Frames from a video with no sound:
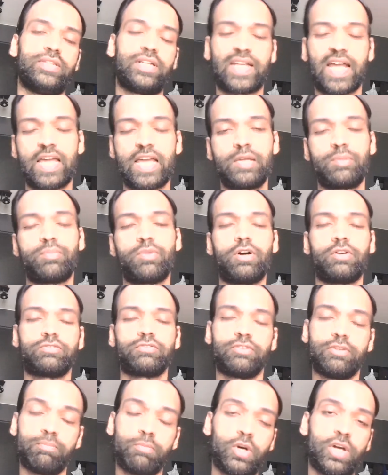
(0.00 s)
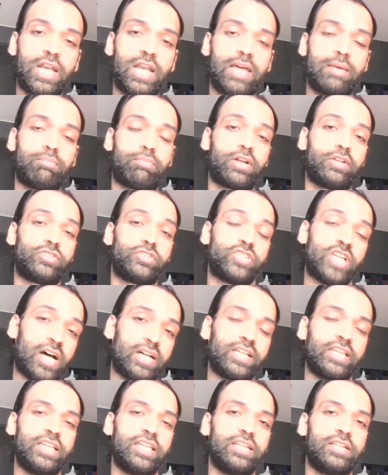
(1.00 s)
time of the Mughal Emperor
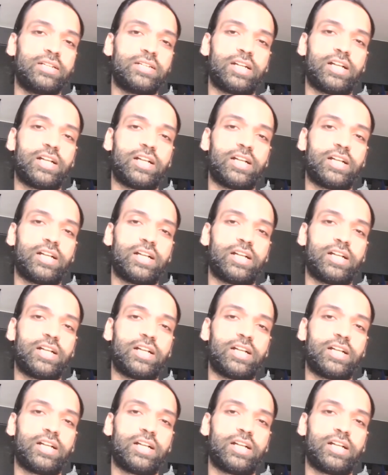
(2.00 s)
Jahangir